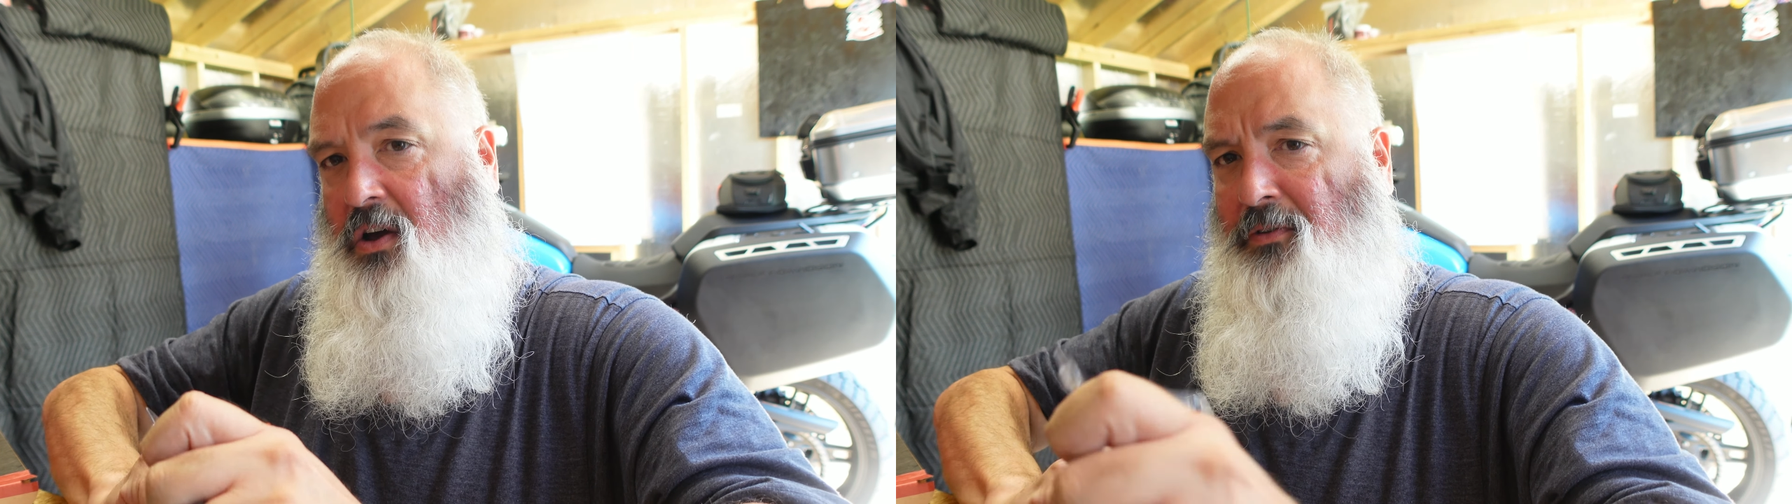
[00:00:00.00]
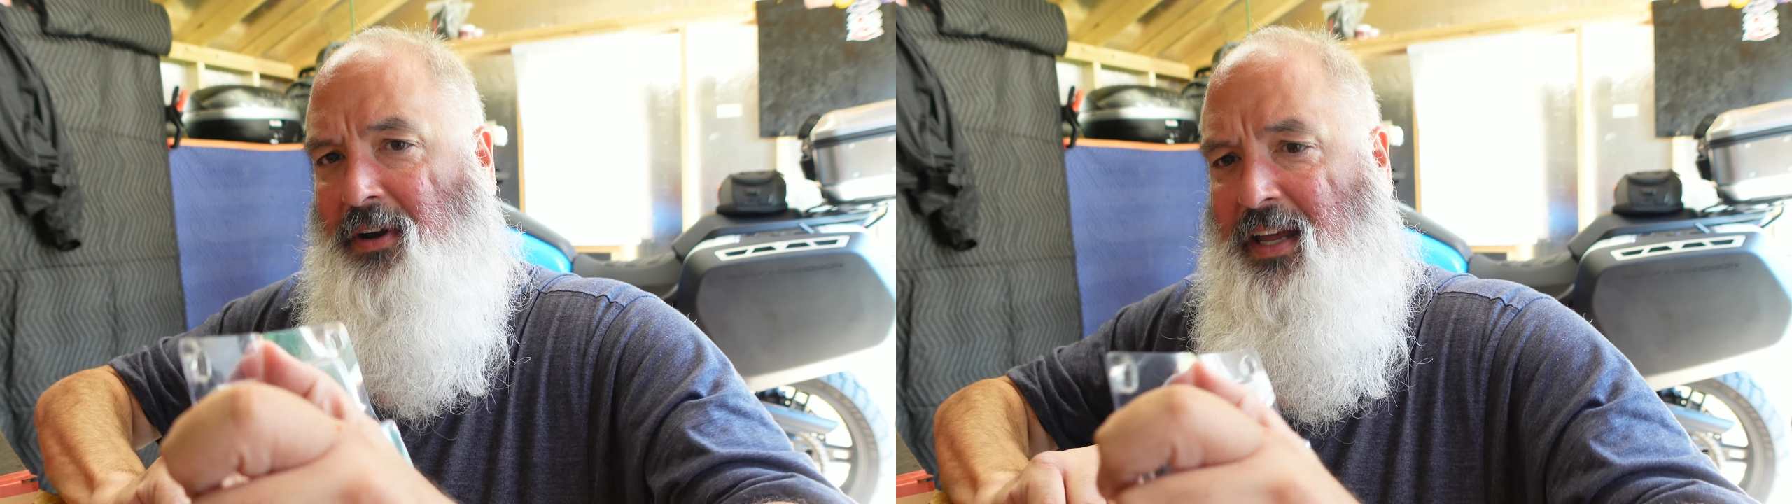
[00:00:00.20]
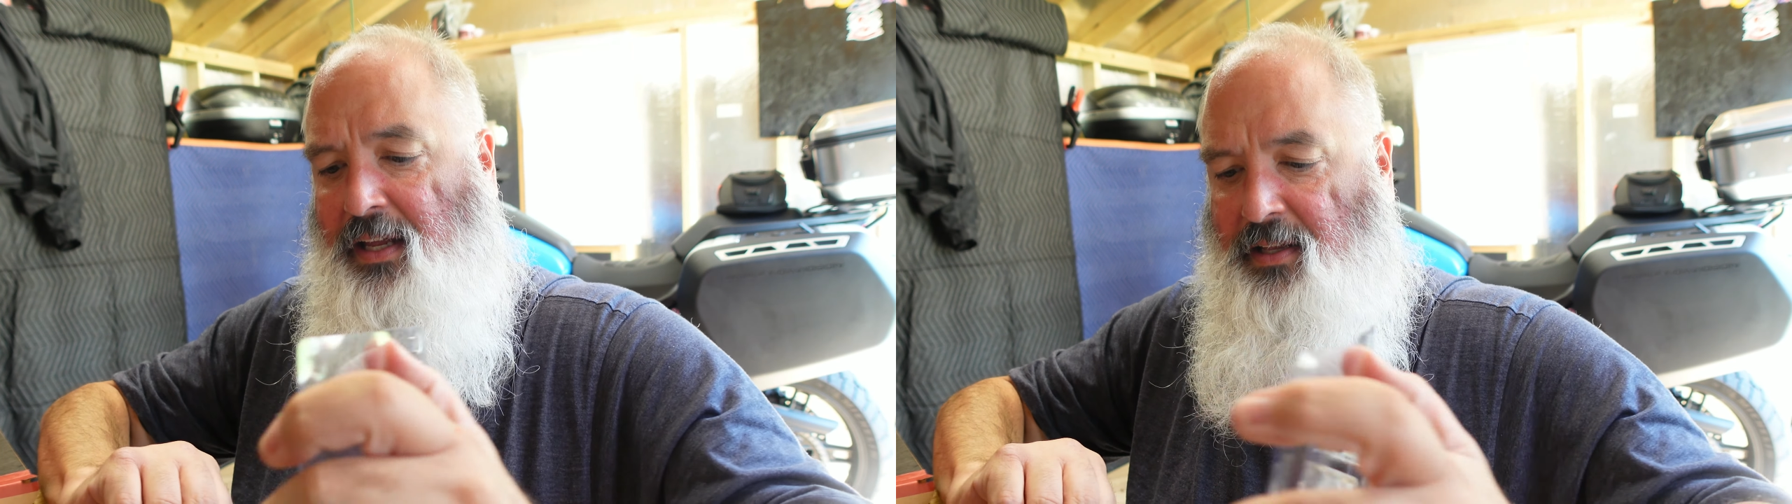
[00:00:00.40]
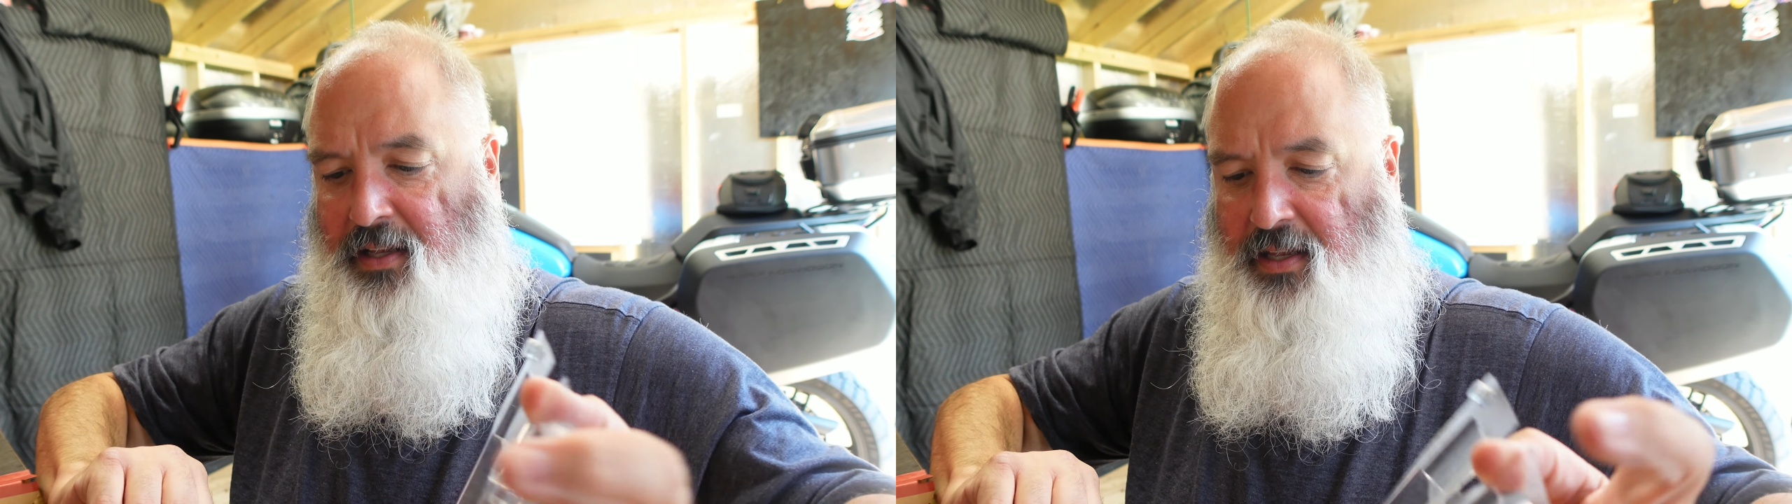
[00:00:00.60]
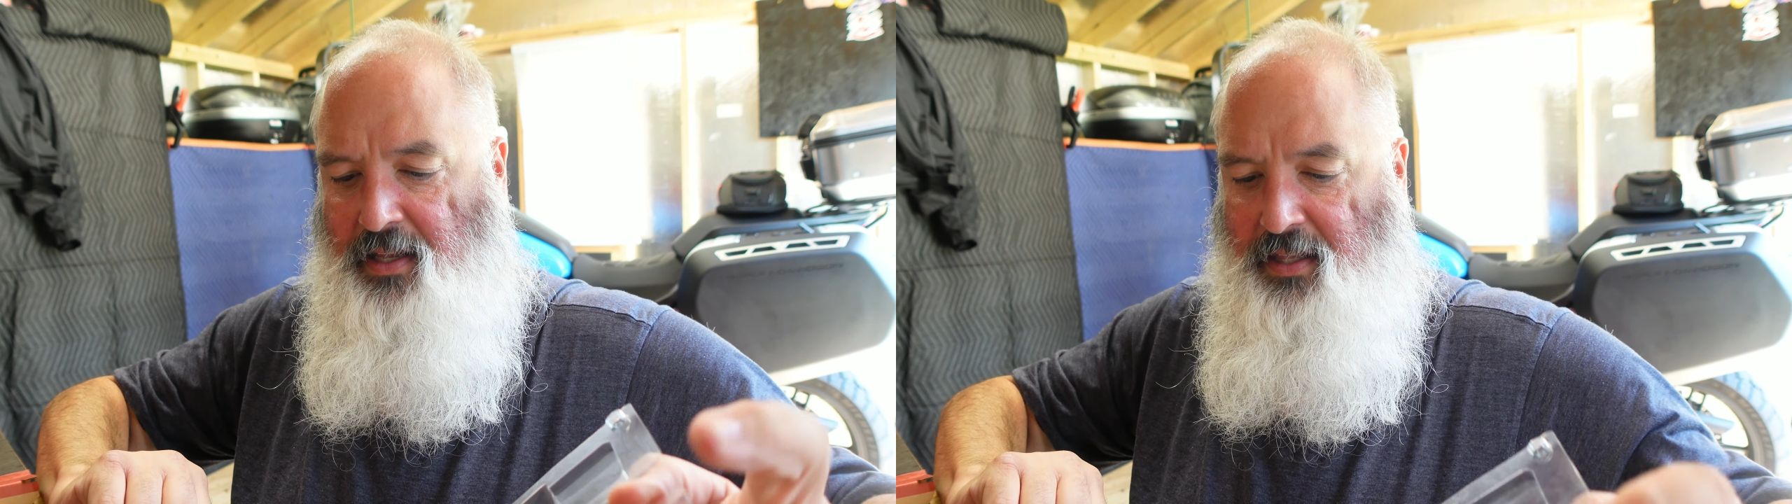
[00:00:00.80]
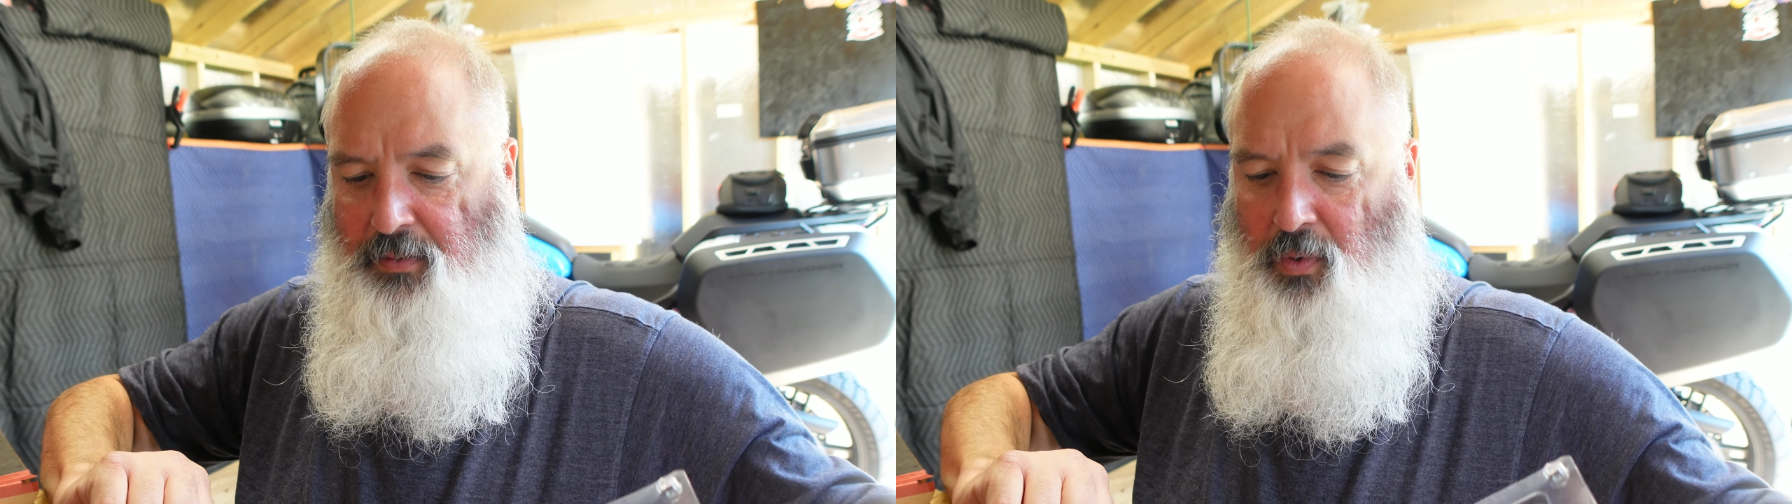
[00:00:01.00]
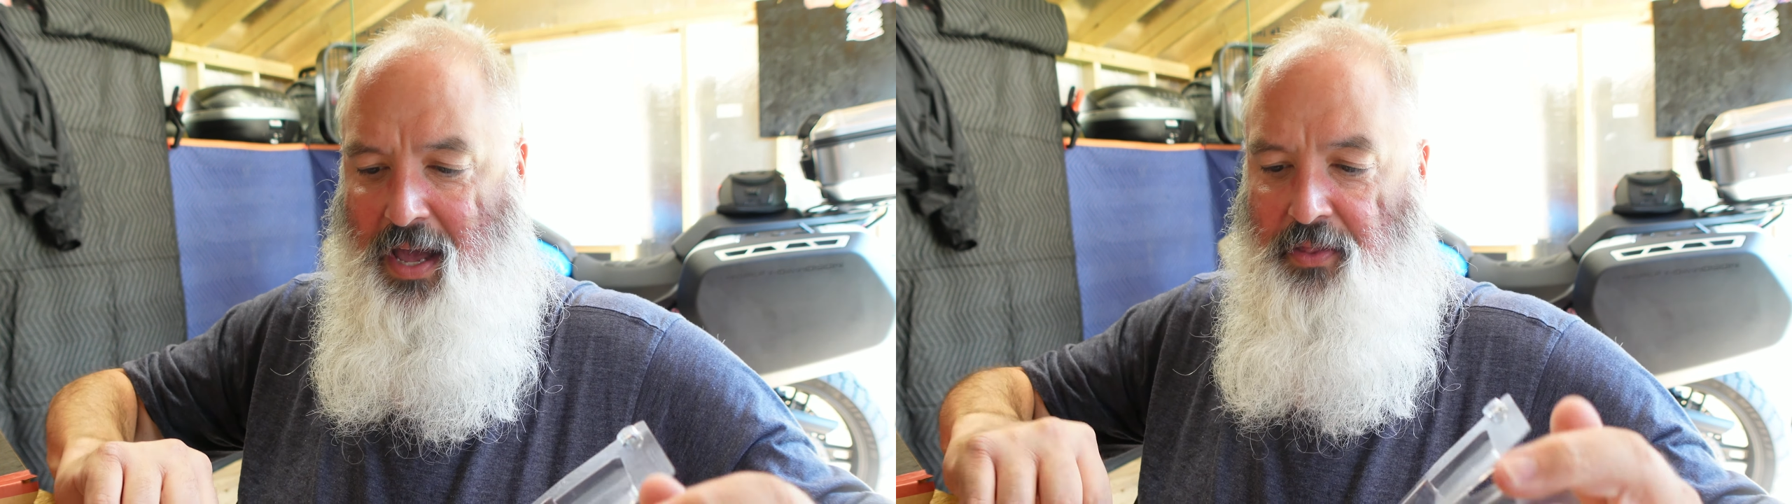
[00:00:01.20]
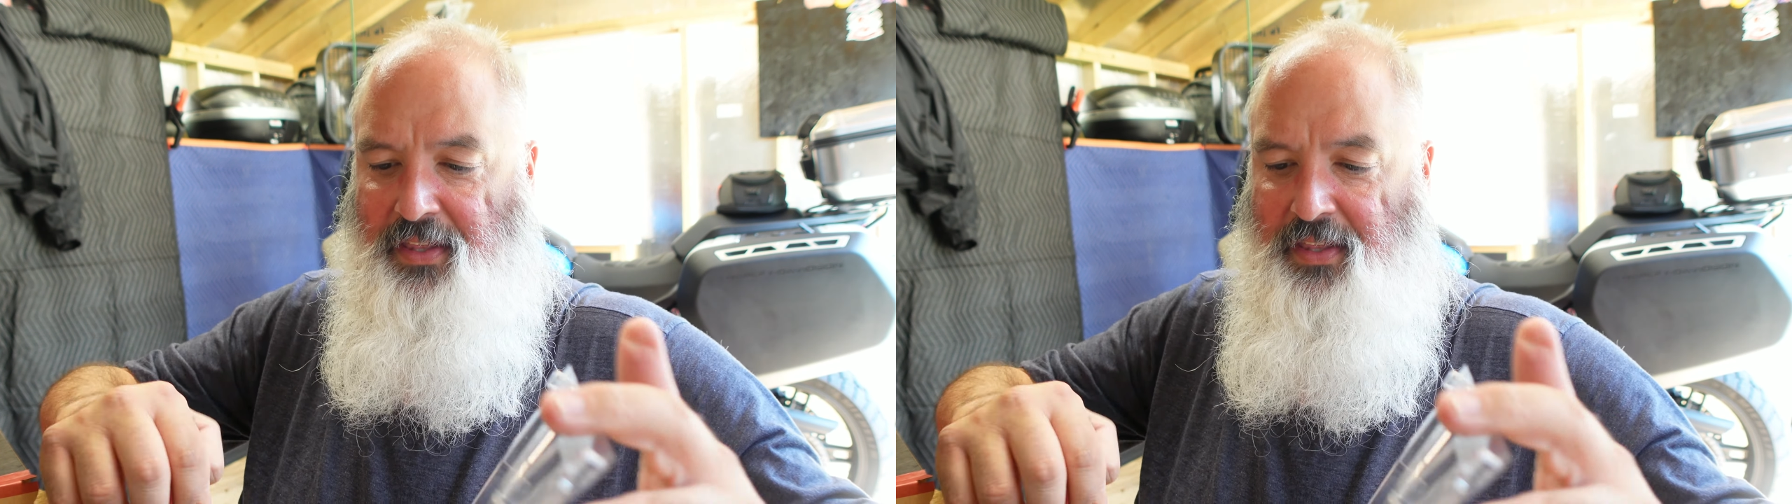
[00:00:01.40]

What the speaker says: Alright. Wow,